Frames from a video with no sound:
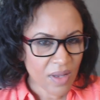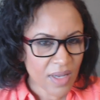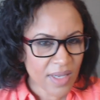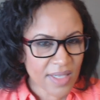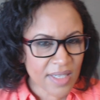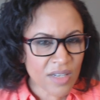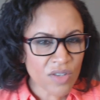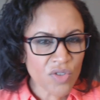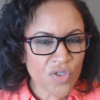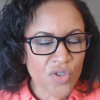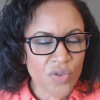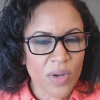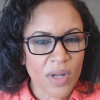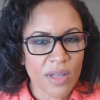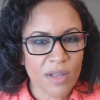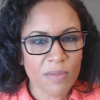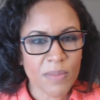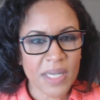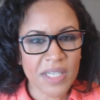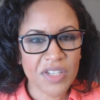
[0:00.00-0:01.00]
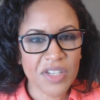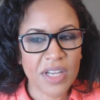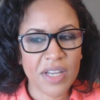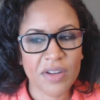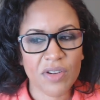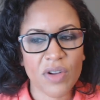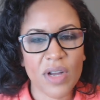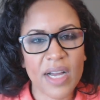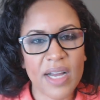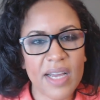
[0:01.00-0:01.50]
I told you all on my
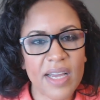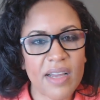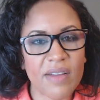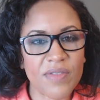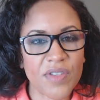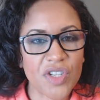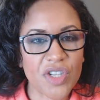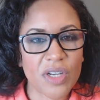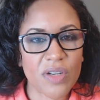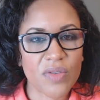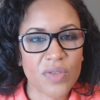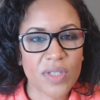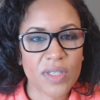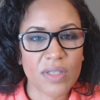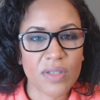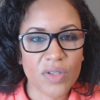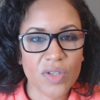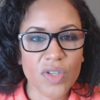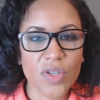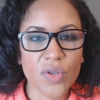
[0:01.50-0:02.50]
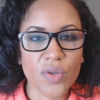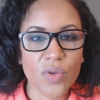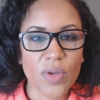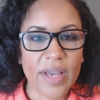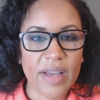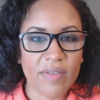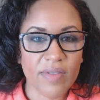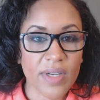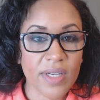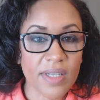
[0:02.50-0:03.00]
channel, I have chosen to
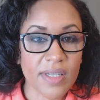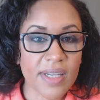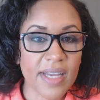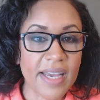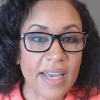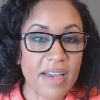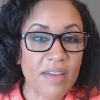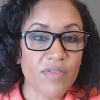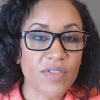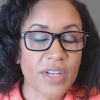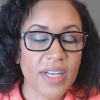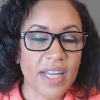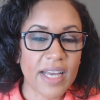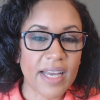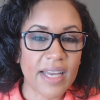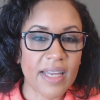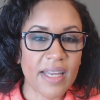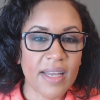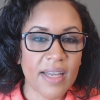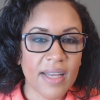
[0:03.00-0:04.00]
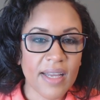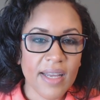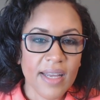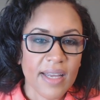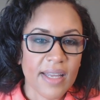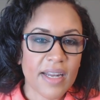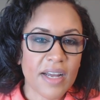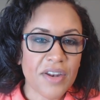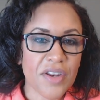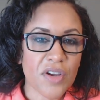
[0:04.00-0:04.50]
have a good day every day.
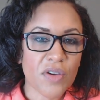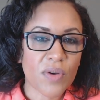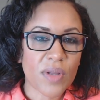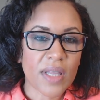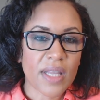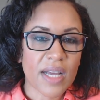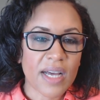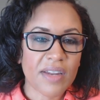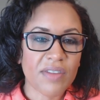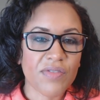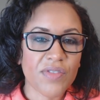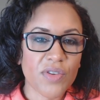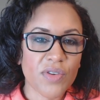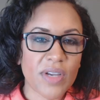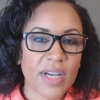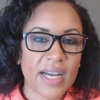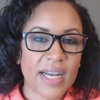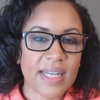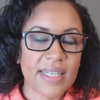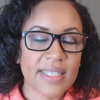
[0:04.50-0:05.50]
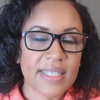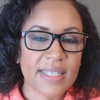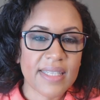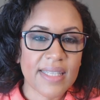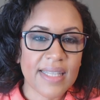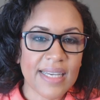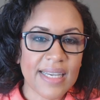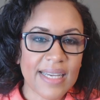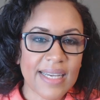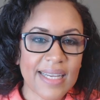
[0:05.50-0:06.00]
And I know a lot of you guys
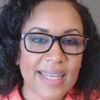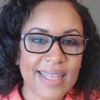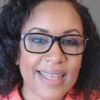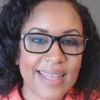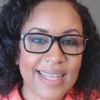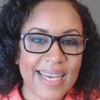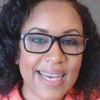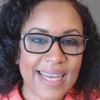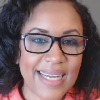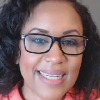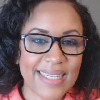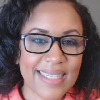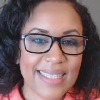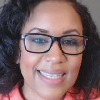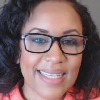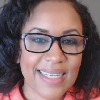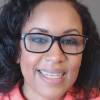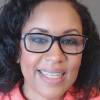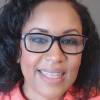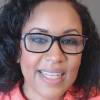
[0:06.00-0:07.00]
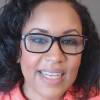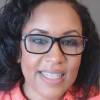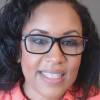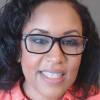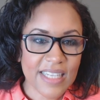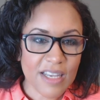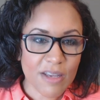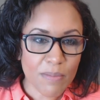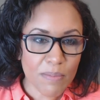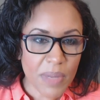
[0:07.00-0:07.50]
think that
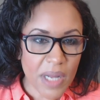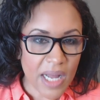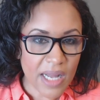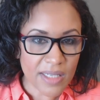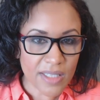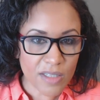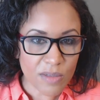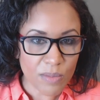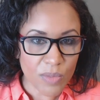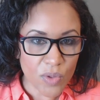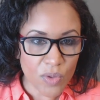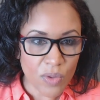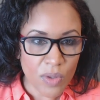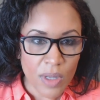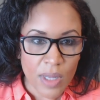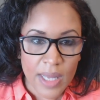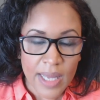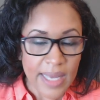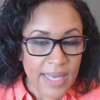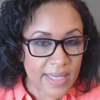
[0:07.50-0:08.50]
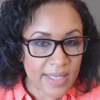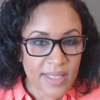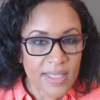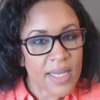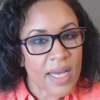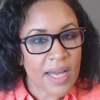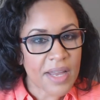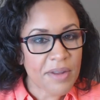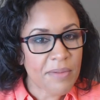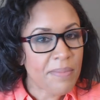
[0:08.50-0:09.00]
that's impossible. It's
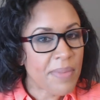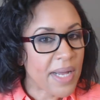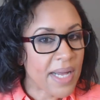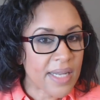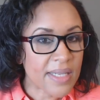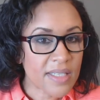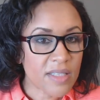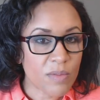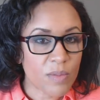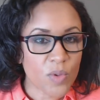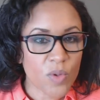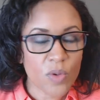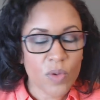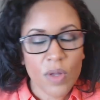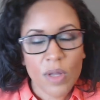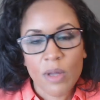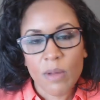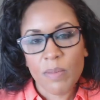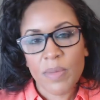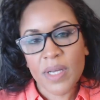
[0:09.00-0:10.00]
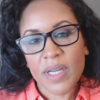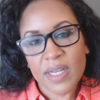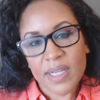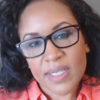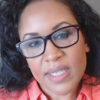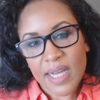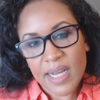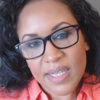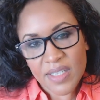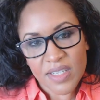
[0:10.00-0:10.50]
not impossible
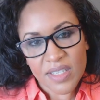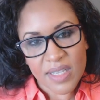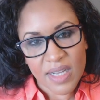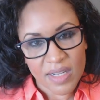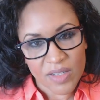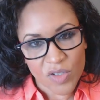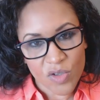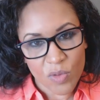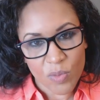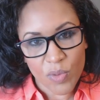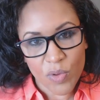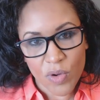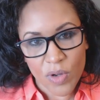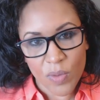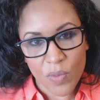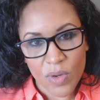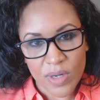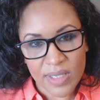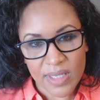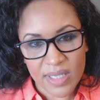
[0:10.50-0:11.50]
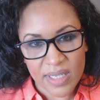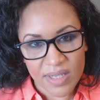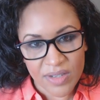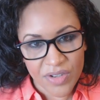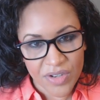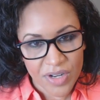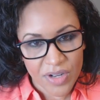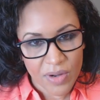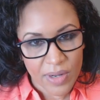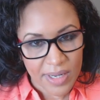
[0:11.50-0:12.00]
because I just got to a point where I said,
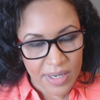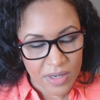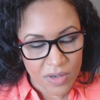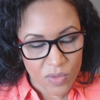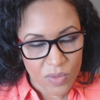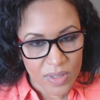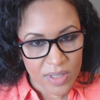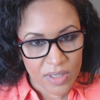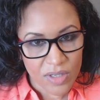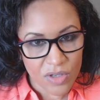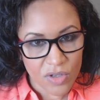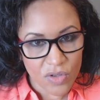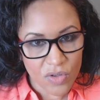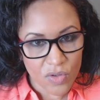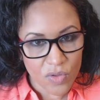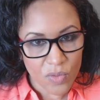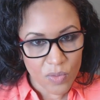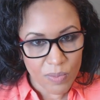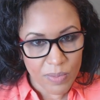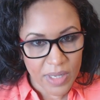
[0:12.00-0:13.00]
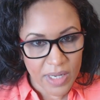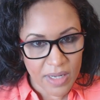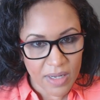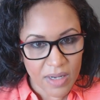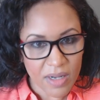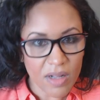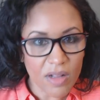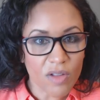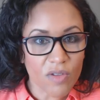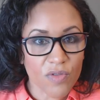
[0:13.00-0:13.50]
I deal with too many
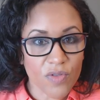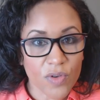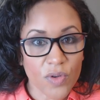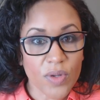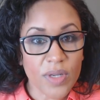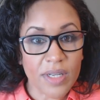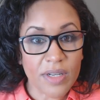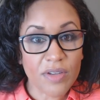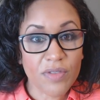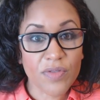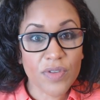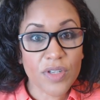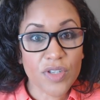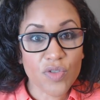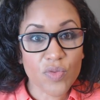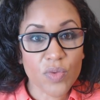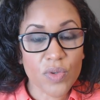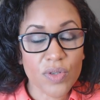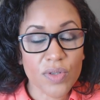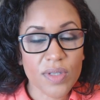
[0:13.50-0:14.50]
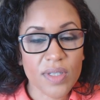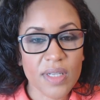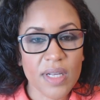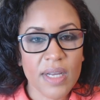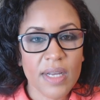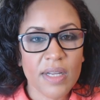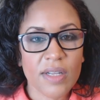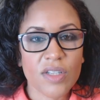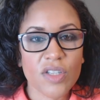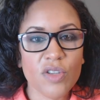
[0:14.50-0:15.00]
colorful individuals,
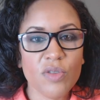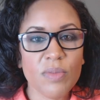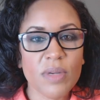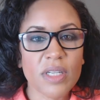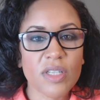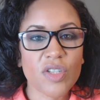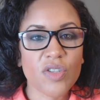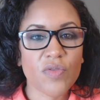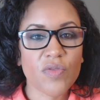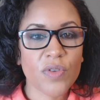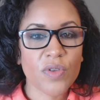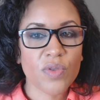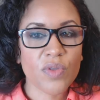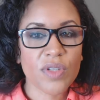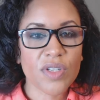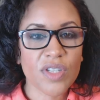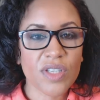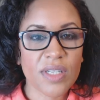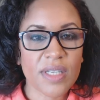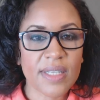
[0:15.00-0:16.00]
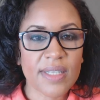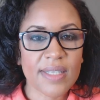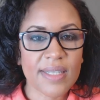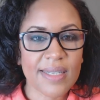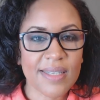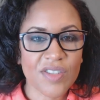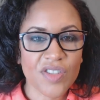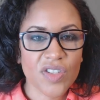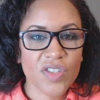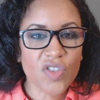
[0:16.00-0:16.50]
too much foolishness,
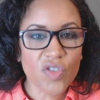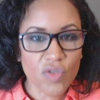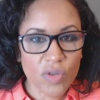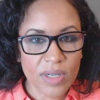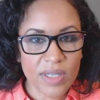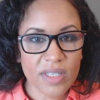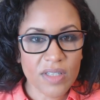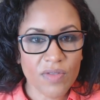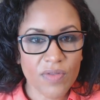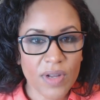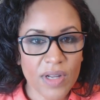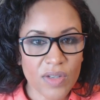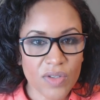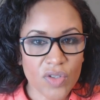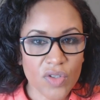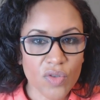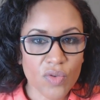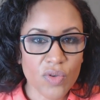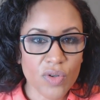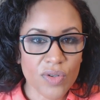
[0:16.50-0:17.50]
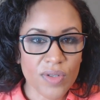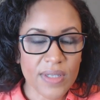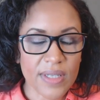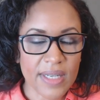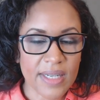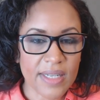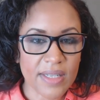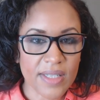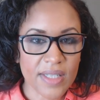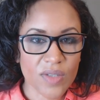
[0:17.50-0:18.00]
and just stress of all sorts.
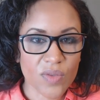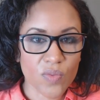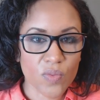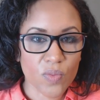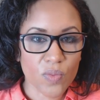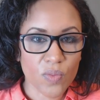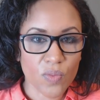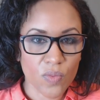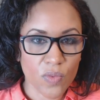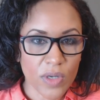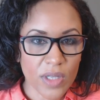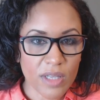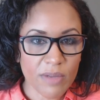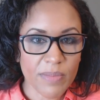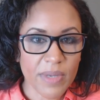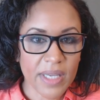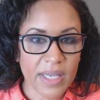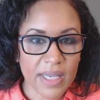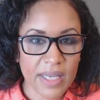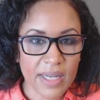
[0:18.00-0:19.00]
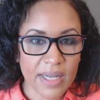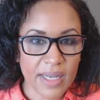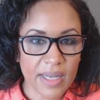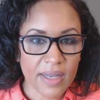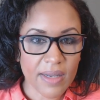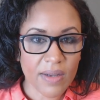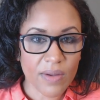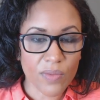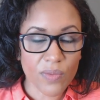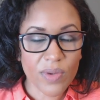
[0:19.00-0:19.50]
And it's really
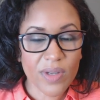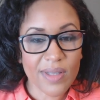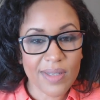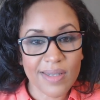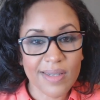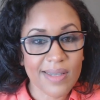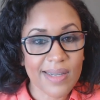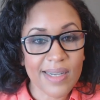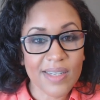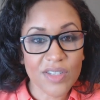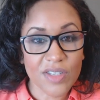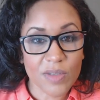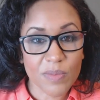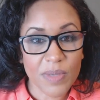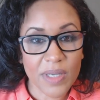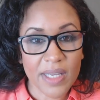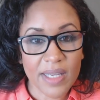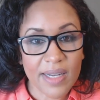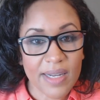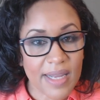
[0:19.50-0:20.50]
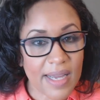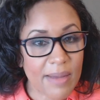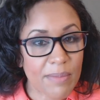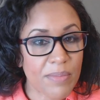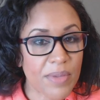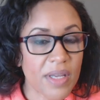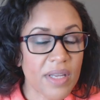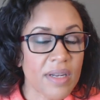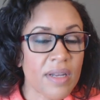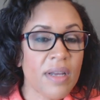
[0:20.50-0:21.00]
beginning, and really not just beginning,
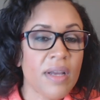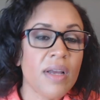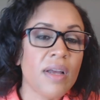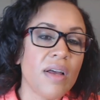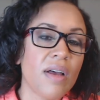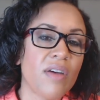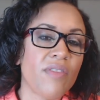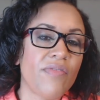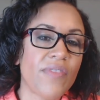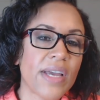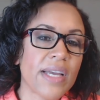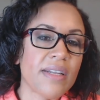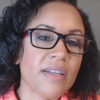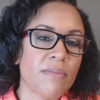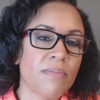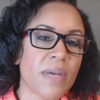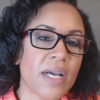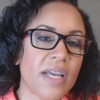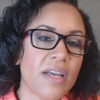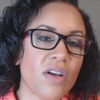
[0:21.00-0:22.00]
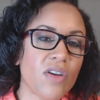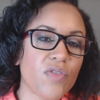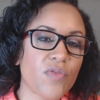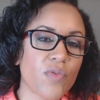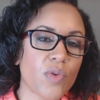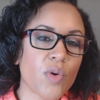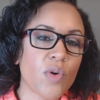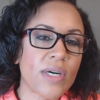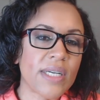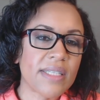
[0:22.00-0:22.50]
have been affecting my health
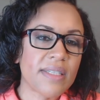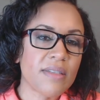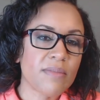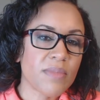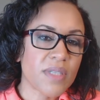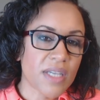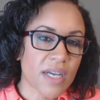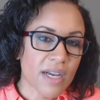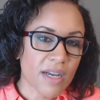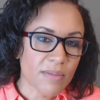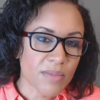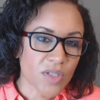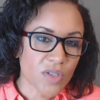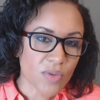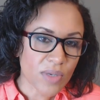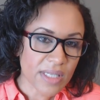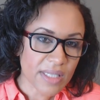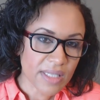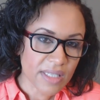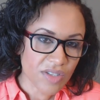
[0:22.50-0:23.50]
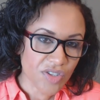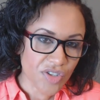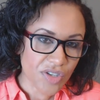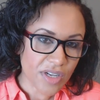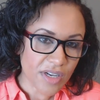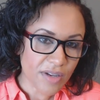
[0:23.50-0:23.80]
quite some time. So I said,